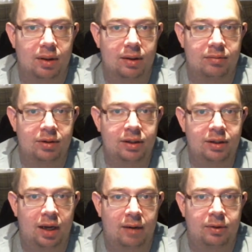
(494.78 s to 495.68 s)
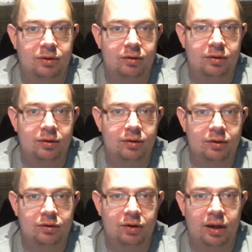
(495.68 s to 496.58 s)
really, I want to
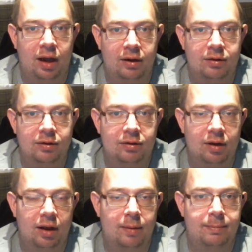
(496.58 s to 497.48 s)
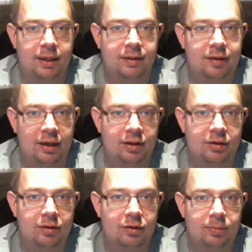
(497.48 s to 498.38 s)
say out a main thank
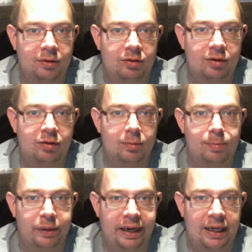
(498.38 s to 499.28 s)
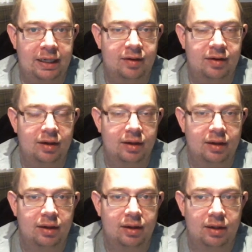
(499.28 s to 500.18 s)
you, especially to Pratt,
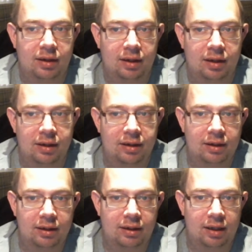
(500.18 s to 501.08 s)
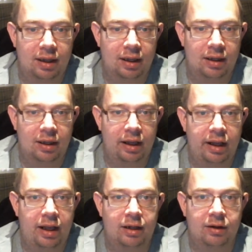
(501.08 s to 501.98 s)
uh,
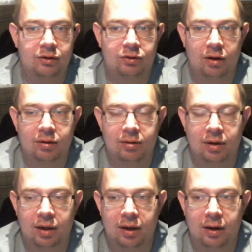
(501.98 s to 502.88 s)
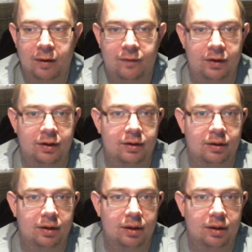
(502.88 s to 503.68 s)
and also Phil,